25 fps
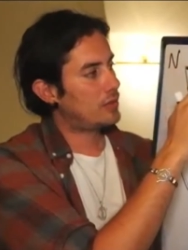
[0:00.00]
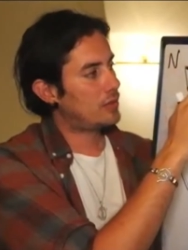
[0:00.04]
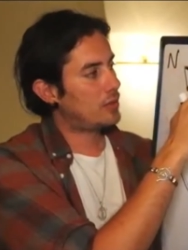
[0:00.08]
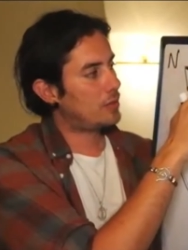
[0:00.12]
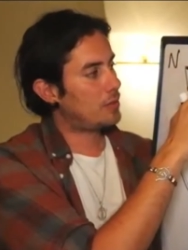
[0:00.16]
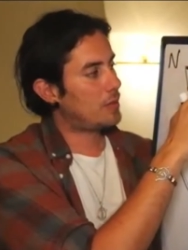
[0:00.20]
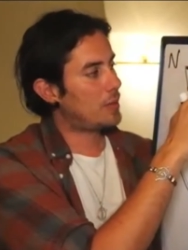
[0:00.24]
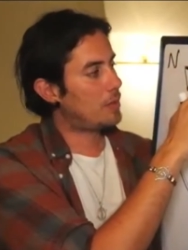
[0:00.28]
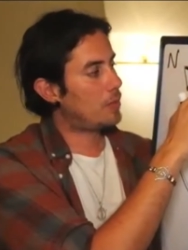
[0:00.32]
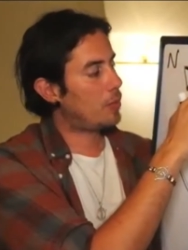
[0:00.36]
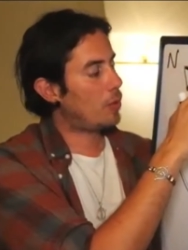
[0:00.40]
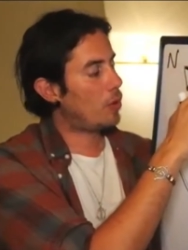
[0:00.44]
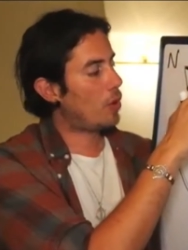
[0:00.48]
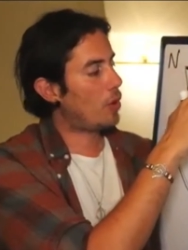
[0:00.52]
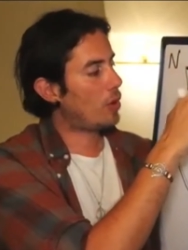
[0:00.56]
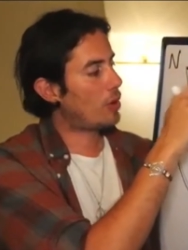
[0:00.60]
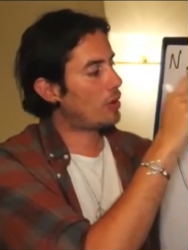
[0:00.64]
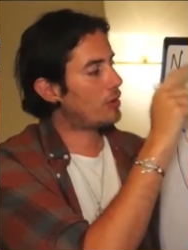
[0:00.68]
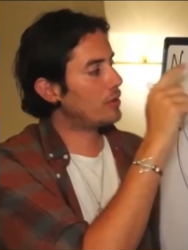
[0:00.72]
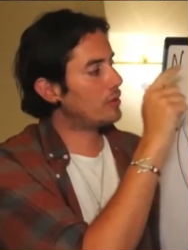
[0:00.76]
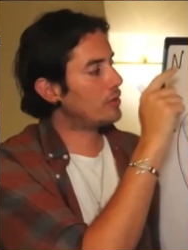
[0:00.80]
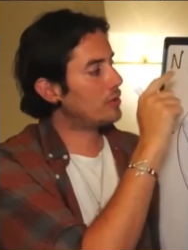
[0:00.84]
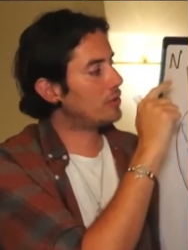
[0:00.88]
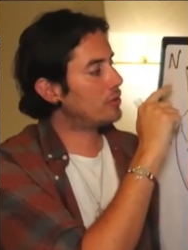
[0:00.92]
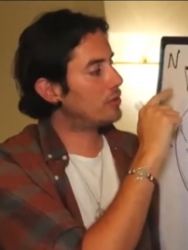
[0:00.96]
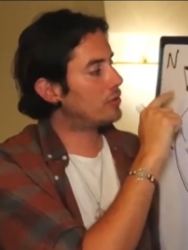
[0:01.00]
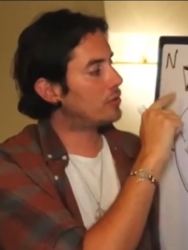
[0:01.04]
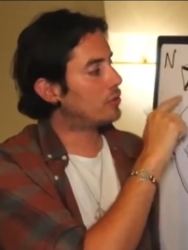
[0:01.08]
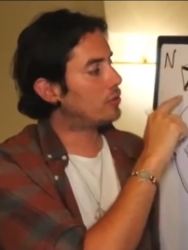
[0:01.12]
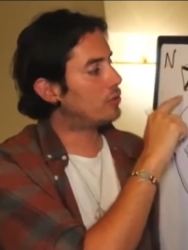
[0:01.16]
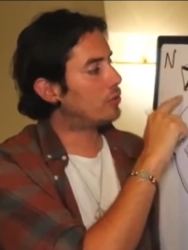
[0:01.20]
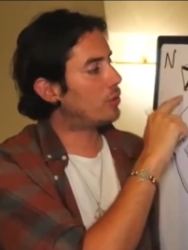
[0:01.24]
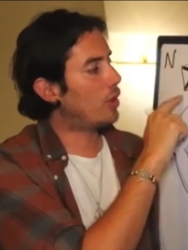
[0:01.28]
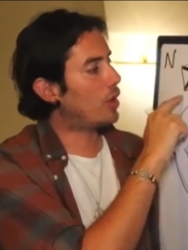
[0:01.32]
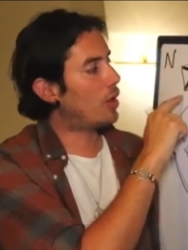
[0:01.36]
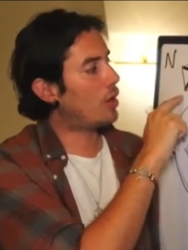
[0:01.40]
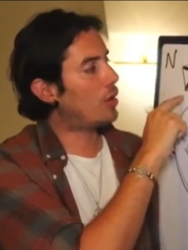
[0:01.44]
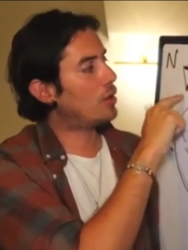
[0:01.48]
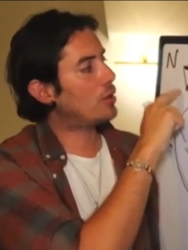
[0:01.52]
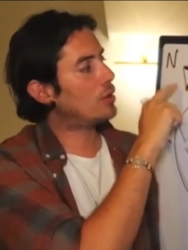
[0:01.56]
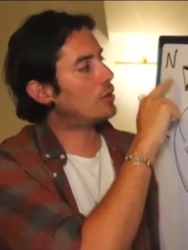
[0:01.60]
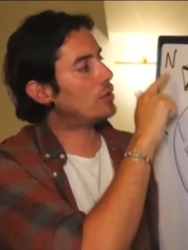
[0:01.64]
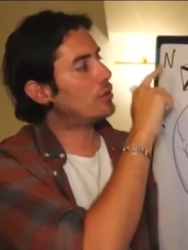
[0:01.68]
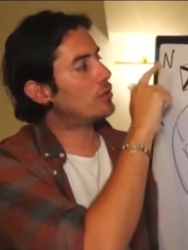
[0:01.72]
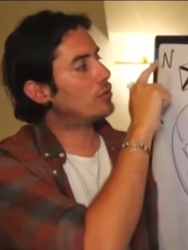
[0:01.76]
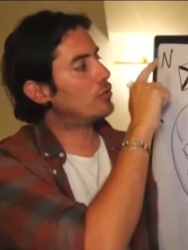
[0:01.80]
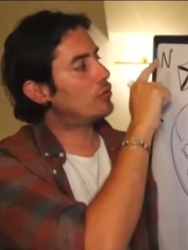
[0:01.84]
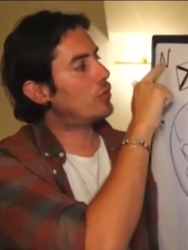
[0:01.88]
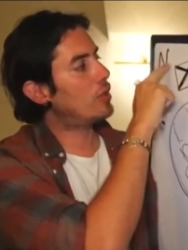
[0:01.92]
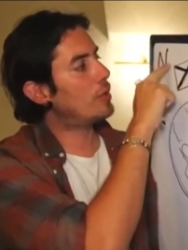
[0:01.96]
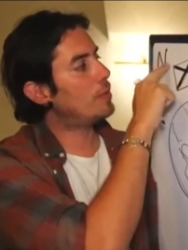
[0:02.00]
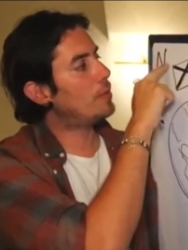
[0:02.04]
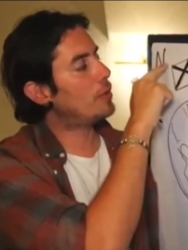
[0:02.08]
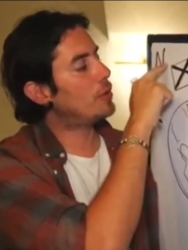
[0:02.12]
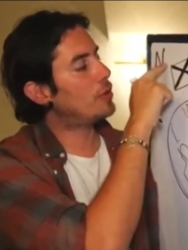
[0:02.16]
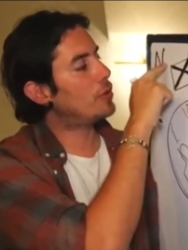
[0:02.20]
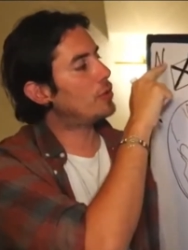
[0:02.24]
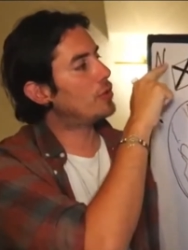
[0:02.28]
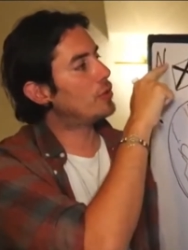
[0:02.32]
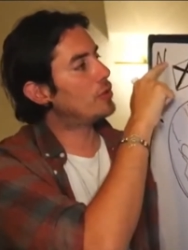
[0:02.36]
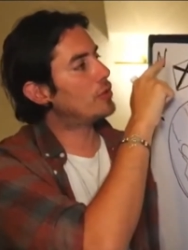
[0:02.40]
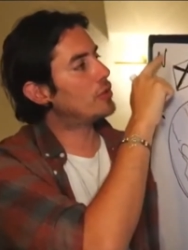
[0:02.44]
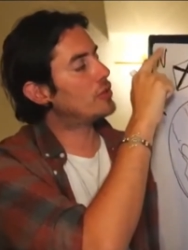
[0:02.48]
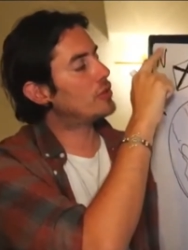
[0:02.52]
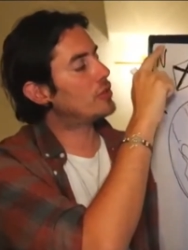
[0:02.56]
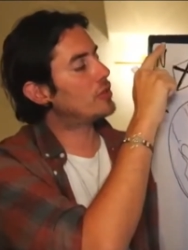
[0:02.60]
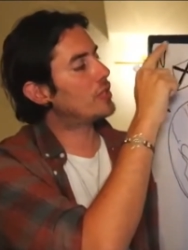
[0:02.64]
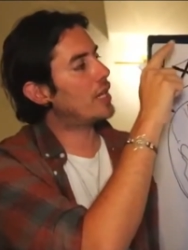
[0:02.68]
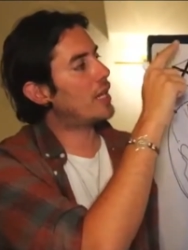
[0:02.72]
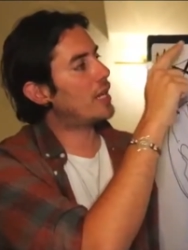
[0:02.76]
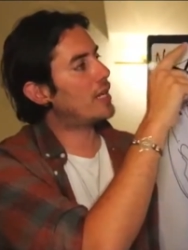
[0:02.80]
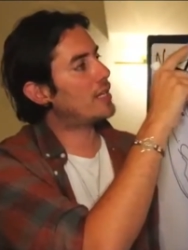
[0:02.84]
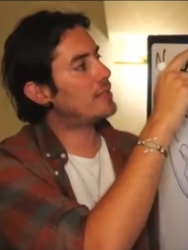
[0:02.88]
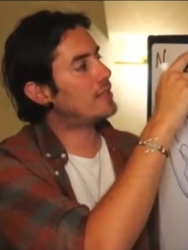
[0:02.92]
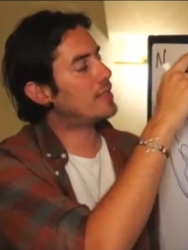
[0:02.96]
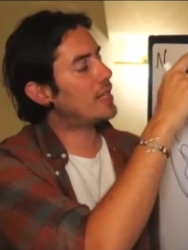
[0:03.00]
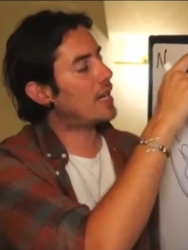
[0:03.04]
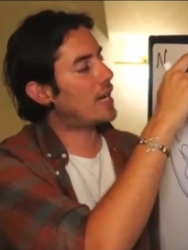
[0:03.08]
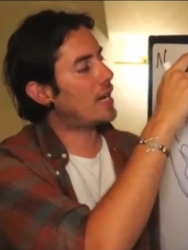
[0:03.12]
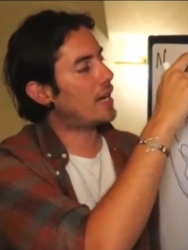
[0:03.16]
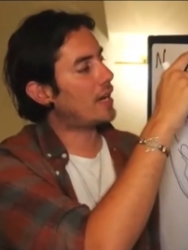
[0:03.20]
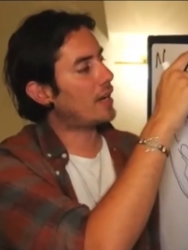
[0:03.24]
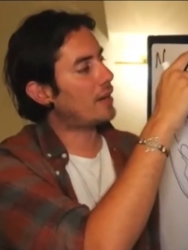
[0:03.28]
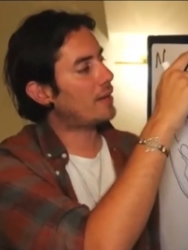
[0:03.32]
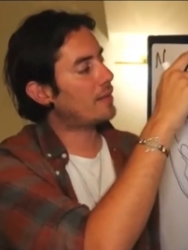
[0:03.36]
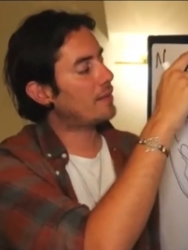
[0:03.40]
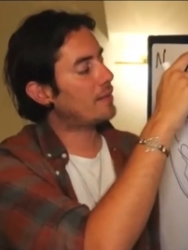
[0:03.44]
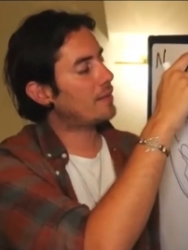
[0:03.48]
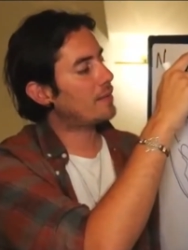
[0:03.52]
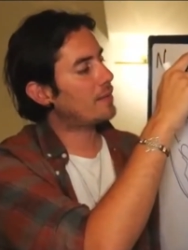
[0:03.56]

to be born, to grow, reproduce, and die,